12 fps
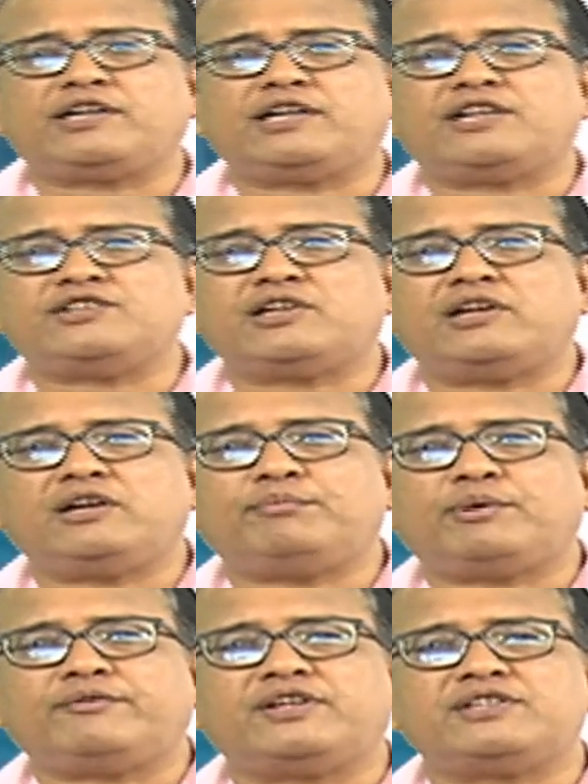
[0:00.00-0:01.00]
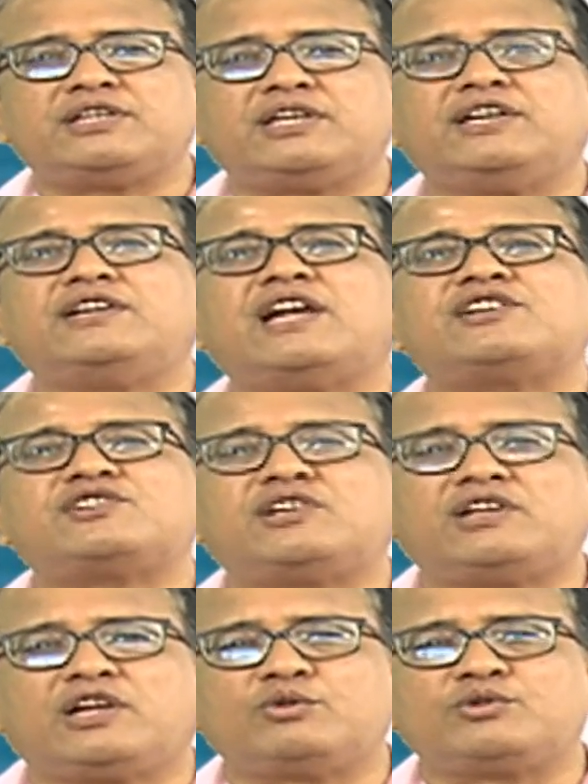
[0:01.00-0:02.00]
and generally prevents irrational
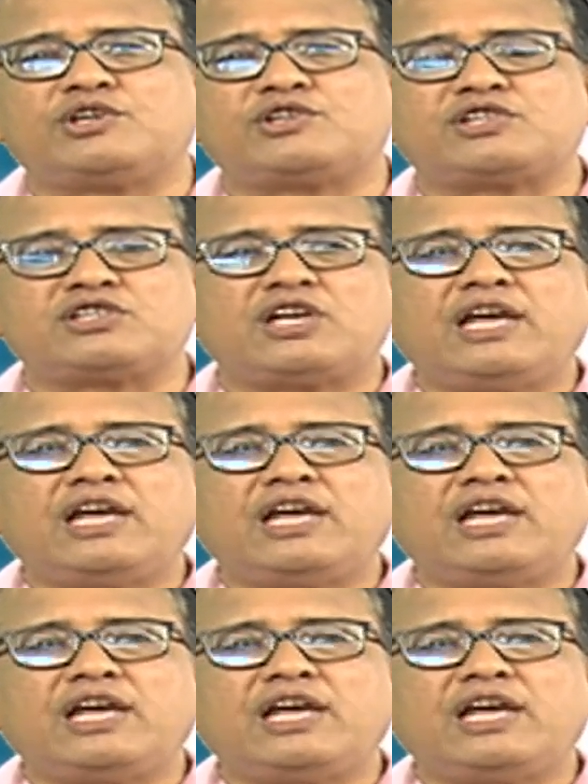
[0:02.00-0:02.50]
negotiations.